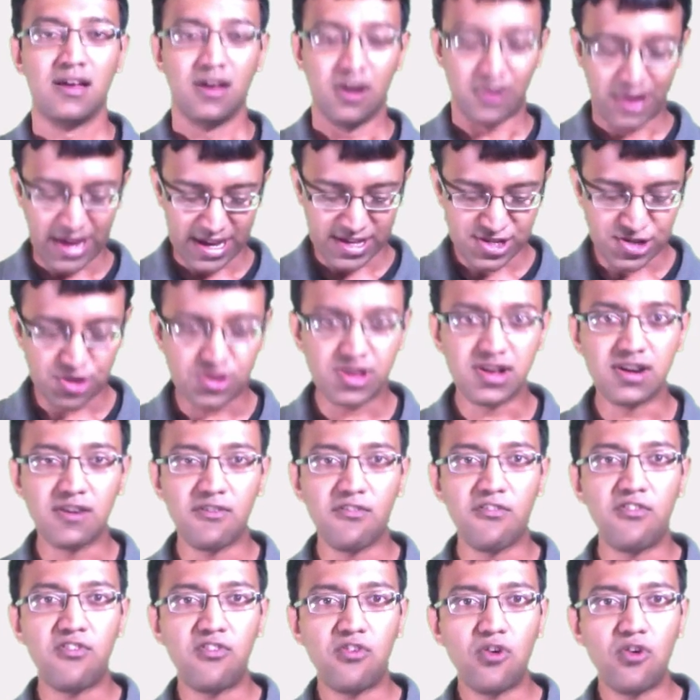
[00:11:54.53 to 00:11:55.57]
Okay, so
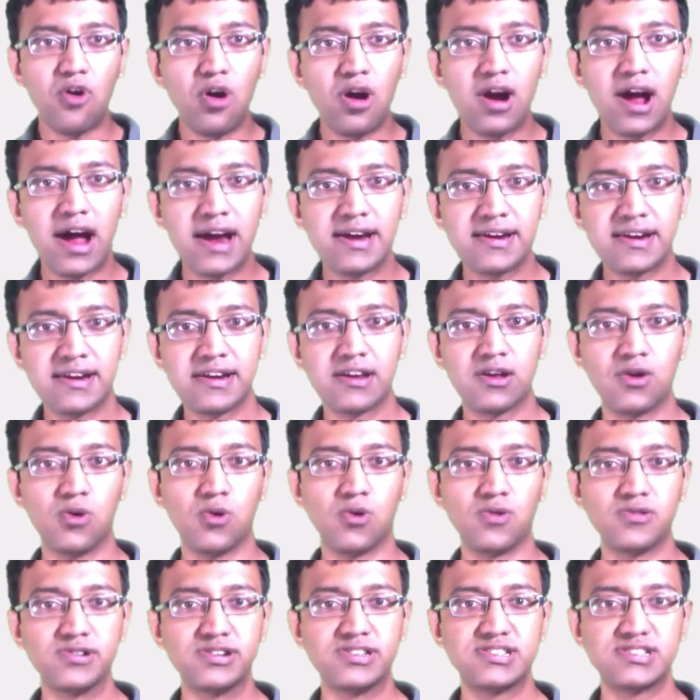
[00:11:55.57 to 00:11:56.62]
the 400
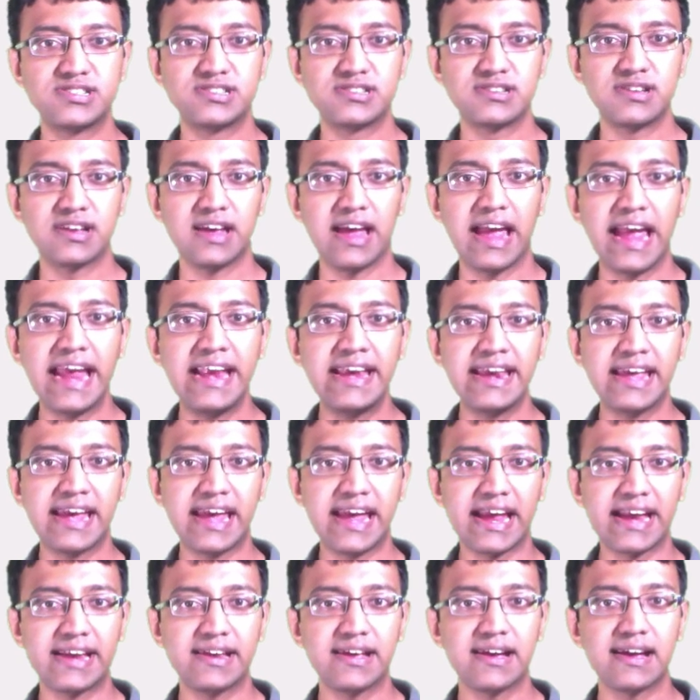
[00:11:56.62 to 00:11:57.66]
codes
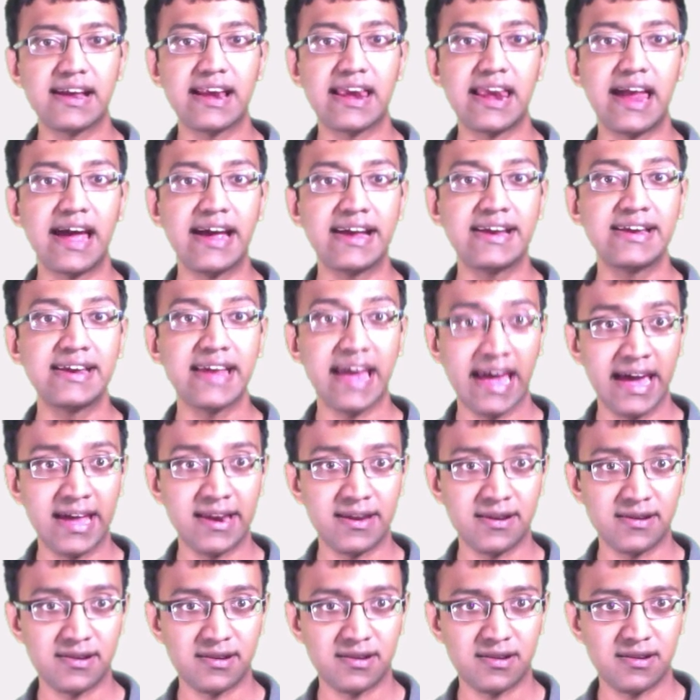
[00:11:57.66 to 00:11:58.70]
indicate client
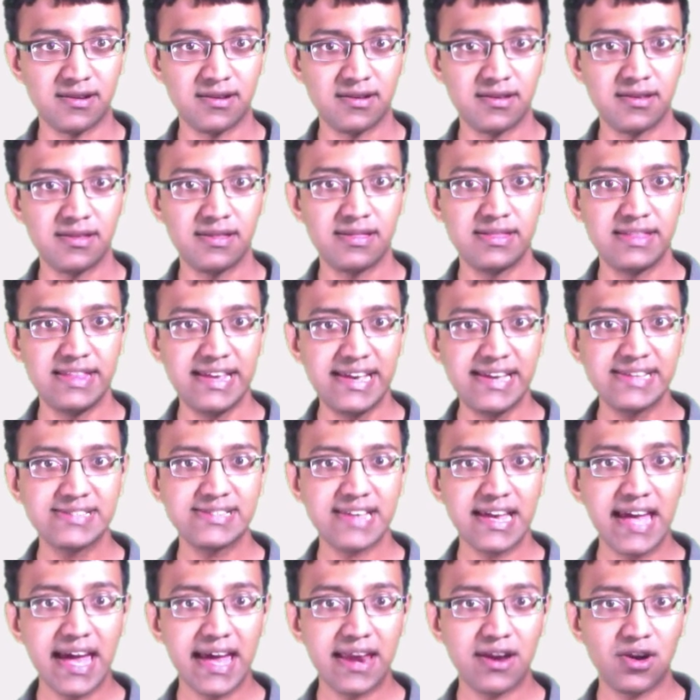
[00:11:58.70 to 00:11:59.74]
error. These
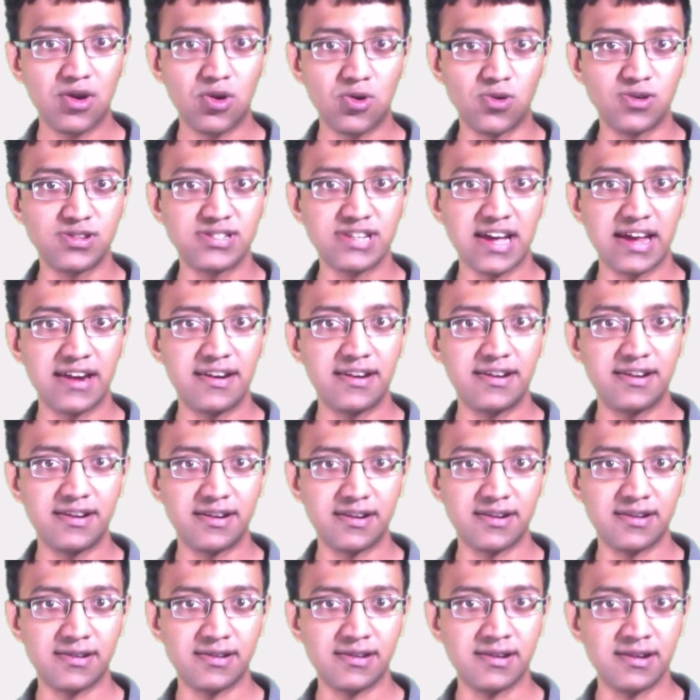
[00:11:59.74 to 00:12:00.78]
error codes are
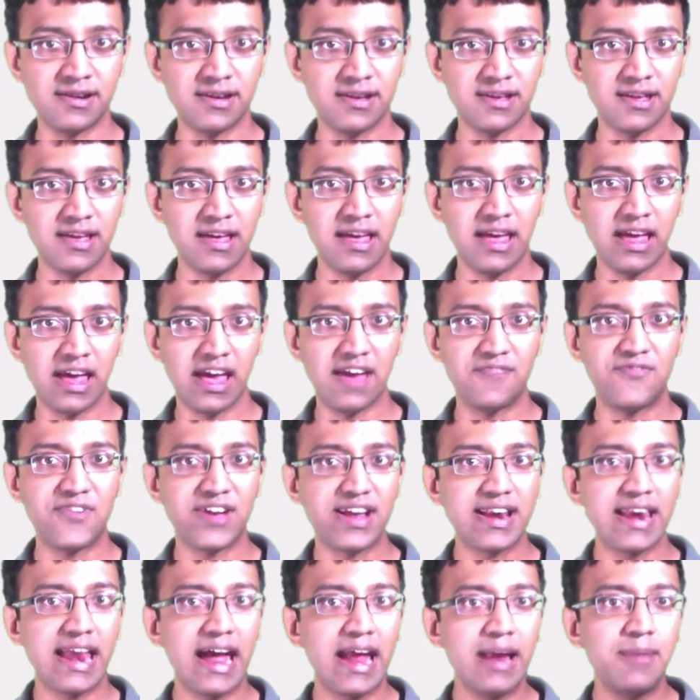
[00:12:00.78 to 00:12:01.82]
returned if the
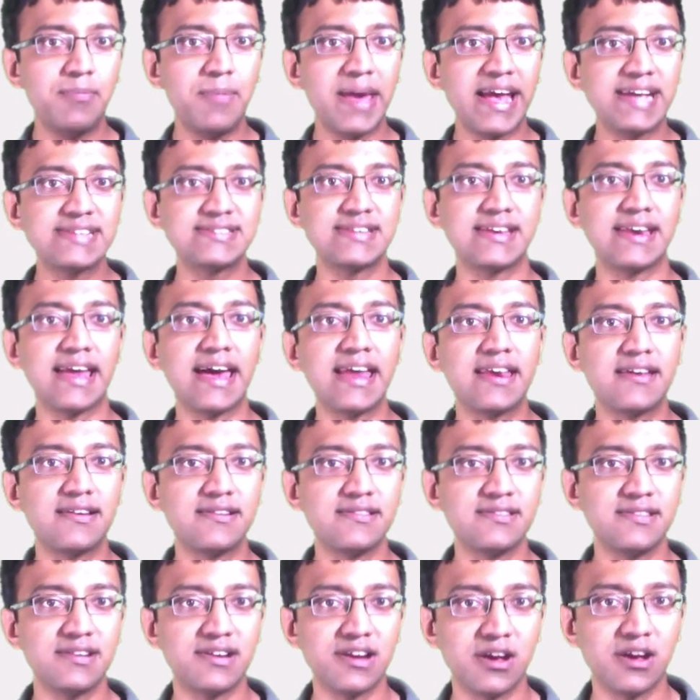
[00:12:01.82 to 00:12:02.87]
client makes an error in the